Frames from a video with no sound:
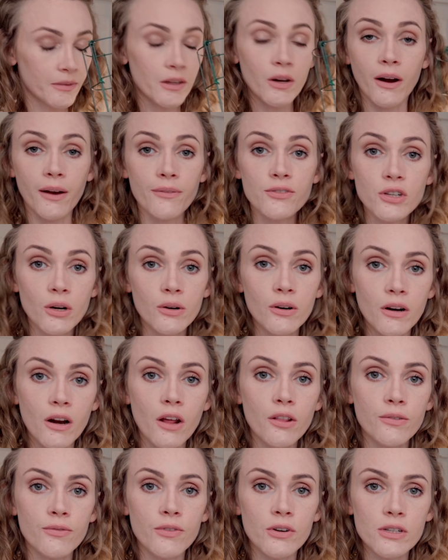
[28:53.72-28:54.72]
You know, I've shown
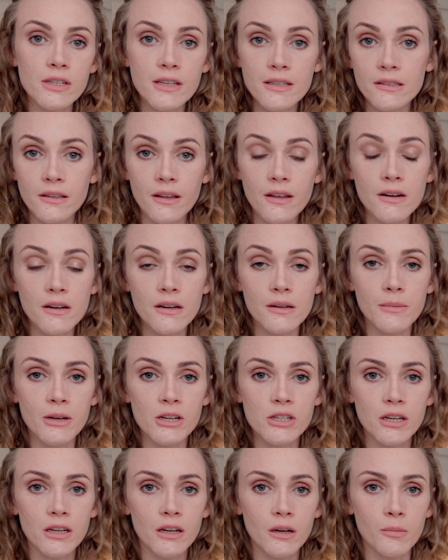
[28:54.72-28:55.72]
another verticillata on my
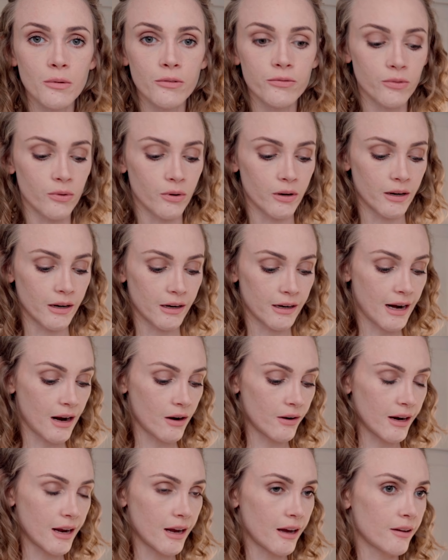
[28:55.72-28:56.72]
channel before.
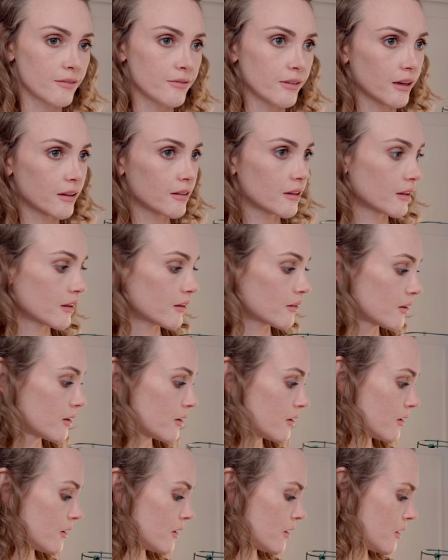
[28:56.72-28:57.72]
Now I have, I think,
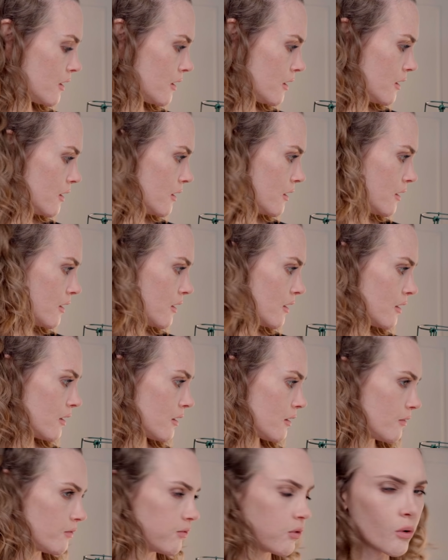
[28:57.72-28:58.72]

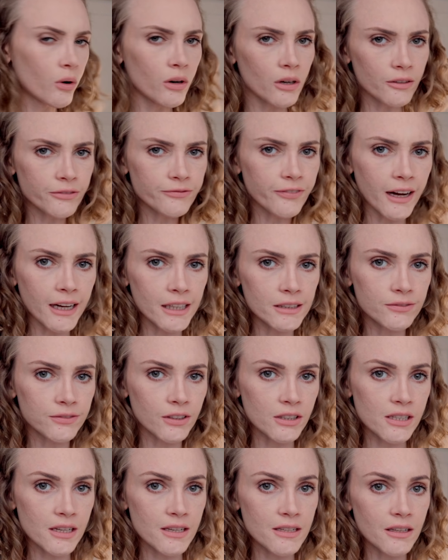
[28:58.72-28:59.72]
four or five
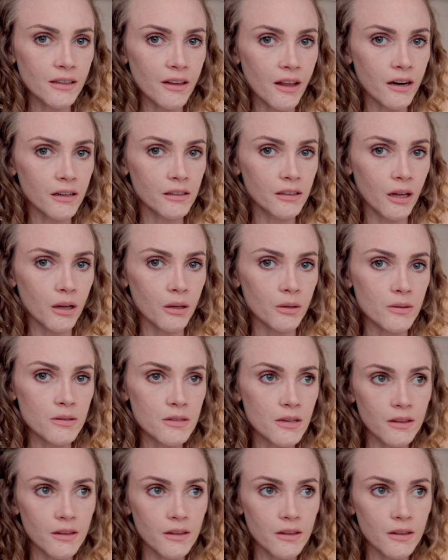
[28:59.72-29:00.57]
verticillata clones